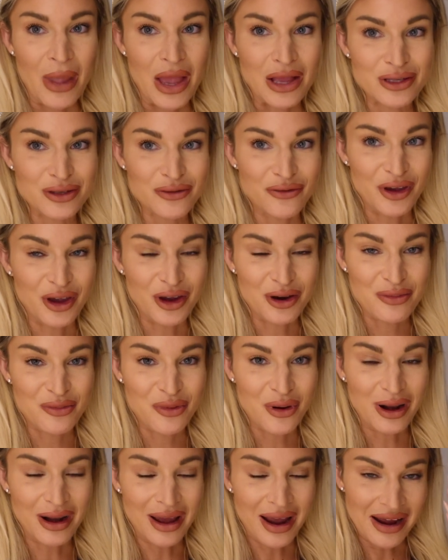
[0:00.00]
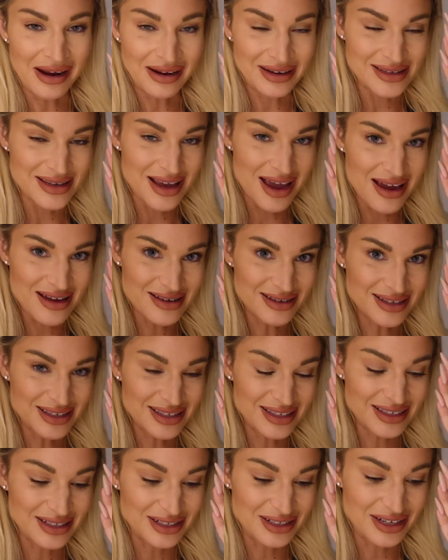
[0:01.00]
it's fingerprint
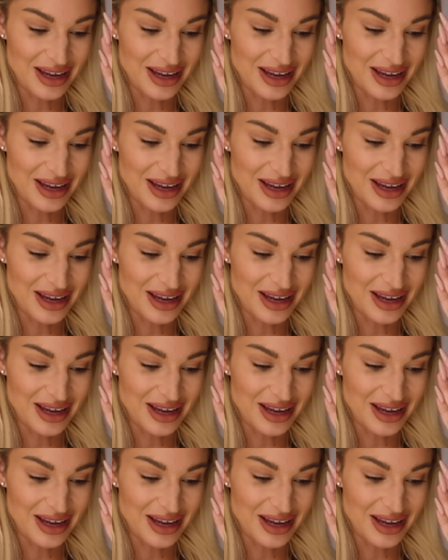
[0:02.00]
access